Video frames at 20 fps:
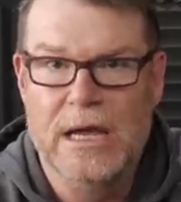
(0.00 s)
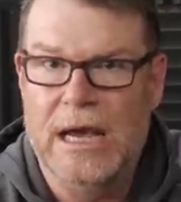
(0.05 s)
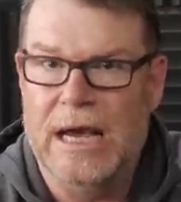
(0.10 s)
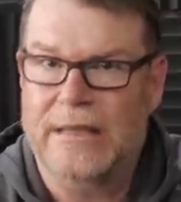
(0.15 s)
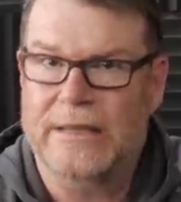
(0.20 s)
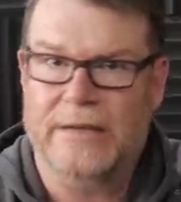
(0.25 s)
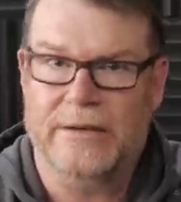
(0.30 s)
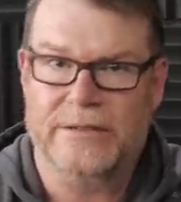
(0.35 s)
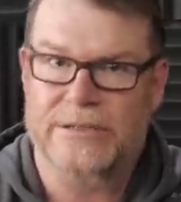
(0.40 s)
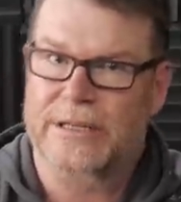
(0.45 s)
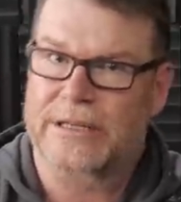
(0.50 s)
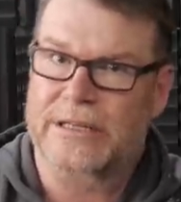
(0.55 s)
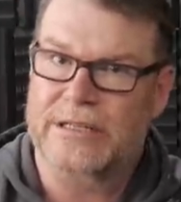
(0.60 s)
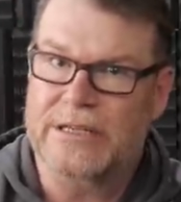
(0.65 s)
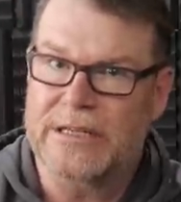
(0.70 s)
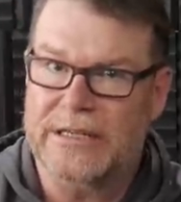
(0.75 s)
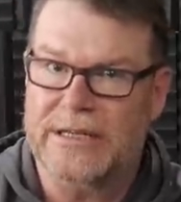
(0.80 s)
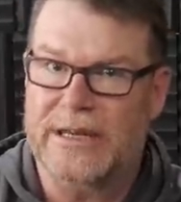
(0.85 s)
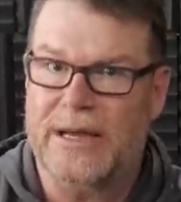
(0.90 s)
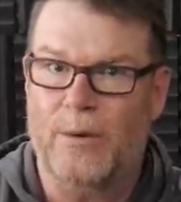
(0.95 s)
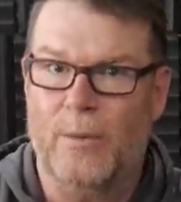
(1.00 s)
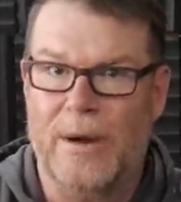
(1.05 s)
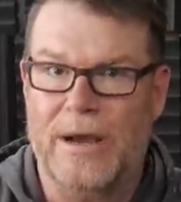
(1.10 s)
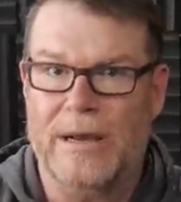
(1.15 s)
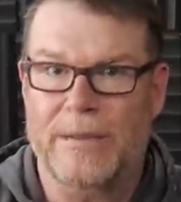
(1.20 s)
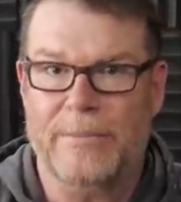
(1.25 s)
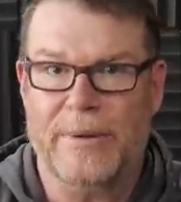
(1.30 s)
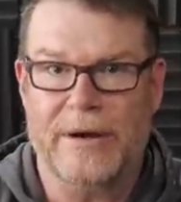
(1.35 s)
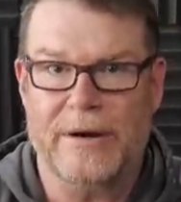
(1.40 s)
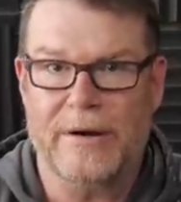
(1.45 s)
I think there's like a 10-day
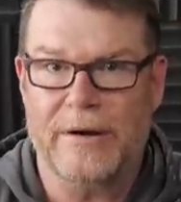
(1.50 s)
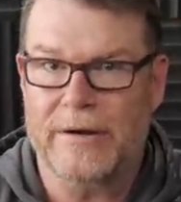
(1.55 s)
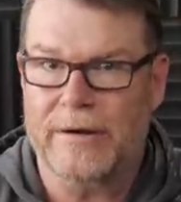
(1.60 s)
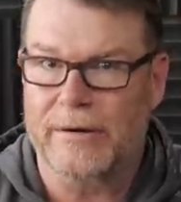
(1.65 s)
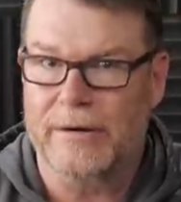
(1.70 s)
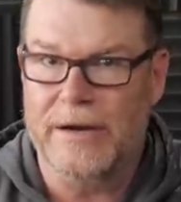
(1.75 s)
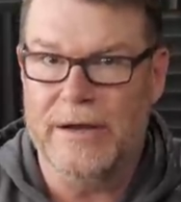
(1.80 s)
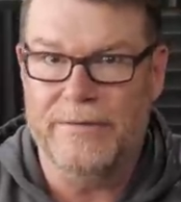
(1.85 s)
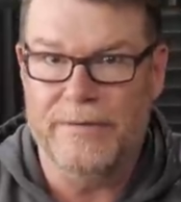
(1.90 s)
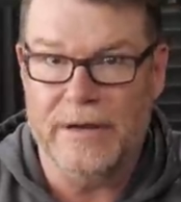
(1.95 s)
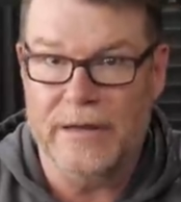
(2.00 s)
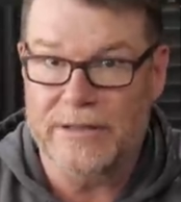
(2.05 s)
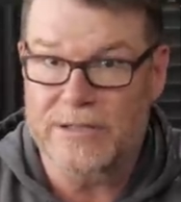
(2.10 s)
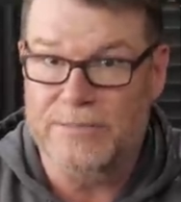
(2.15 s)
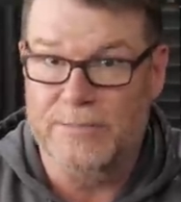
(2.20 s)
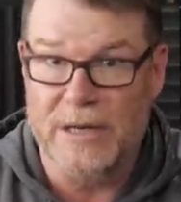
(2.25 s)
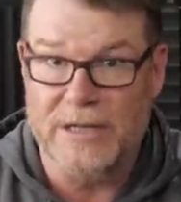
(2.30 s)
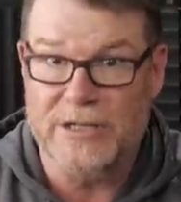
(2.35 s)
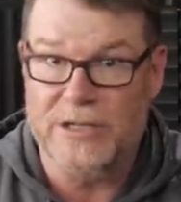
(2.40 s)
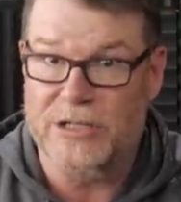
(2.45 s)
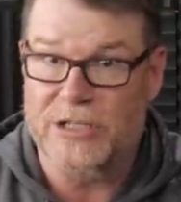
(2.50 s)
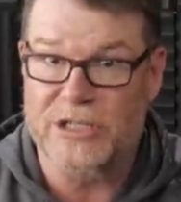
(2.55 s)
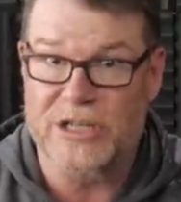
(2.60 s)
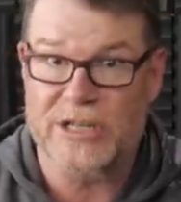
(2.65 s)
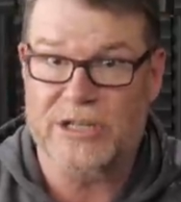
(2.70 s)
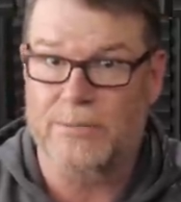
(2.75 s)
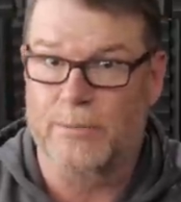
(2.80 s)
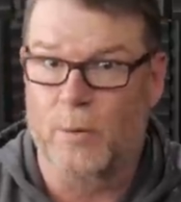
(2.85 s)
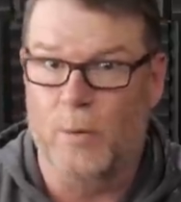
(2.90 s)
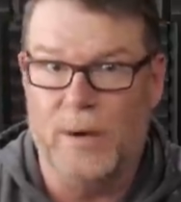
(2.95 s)
waiting period or even as much as
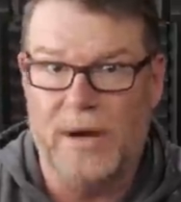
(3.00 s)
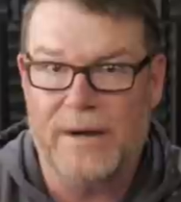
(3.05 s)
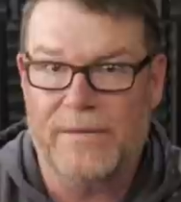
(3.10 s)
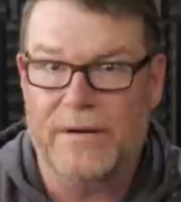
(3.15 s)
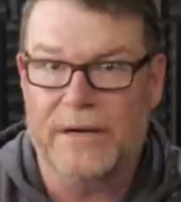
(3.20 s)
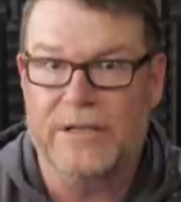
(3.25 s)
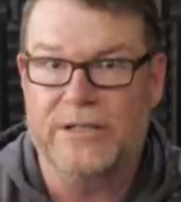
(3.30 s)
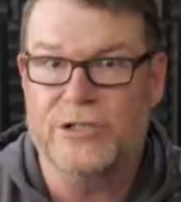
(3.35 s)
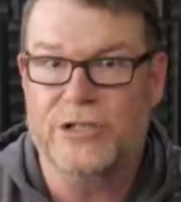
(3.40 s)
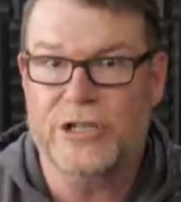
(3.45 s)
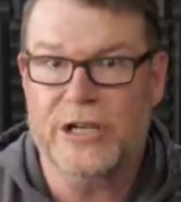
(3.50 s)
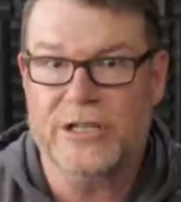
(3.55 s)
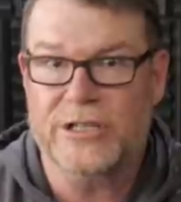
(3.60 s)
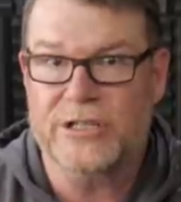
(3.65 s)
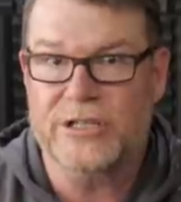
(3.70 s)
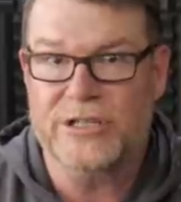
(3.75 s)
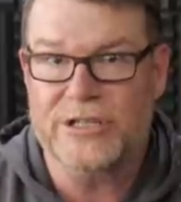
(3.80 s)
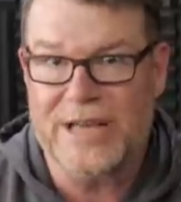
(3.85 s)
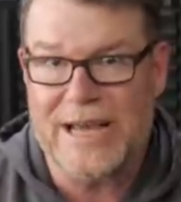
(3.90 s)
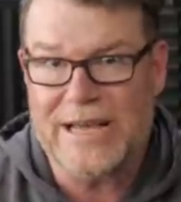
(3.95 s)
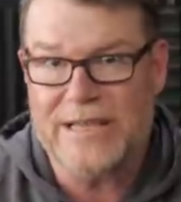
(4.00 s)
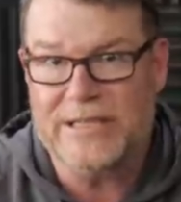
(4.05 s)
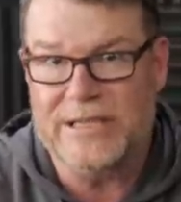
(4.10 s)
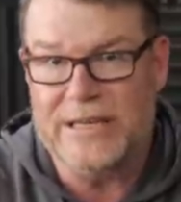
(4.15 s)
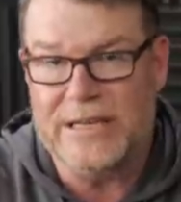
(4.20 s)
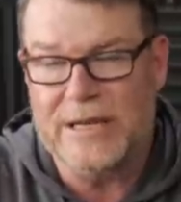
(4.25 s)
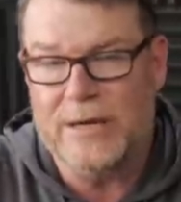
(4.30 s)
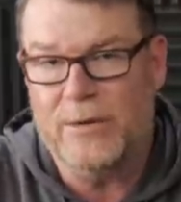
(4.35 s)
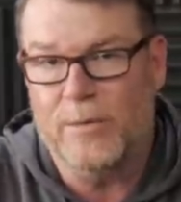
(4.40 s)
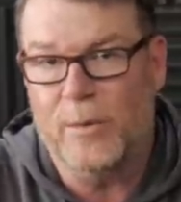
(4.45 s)
six, whatever the judge decides
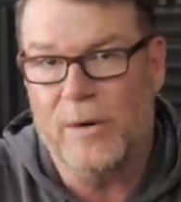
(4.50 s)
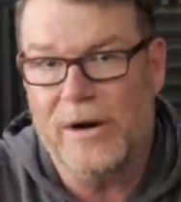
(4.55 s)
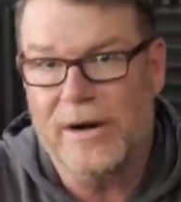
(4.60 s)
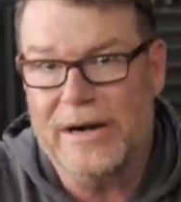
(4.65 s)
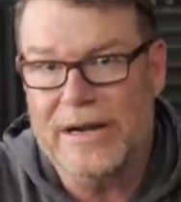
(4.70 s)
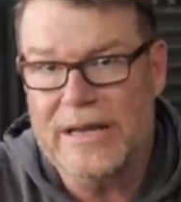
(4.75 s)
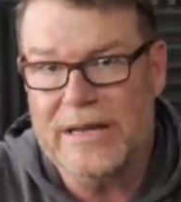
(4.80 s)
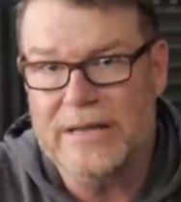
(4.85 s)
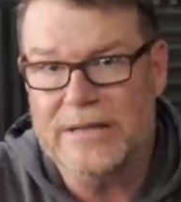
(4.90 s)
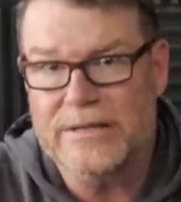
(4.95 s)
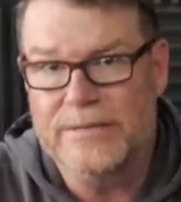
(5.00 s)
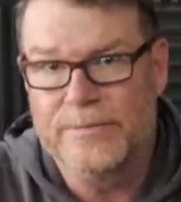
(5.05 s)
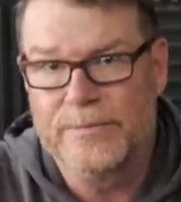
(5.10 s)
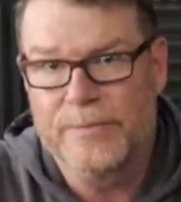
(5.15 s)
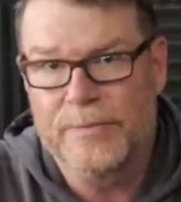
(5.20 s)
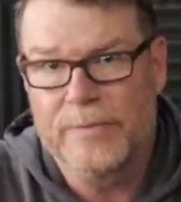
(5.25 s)
it where it is.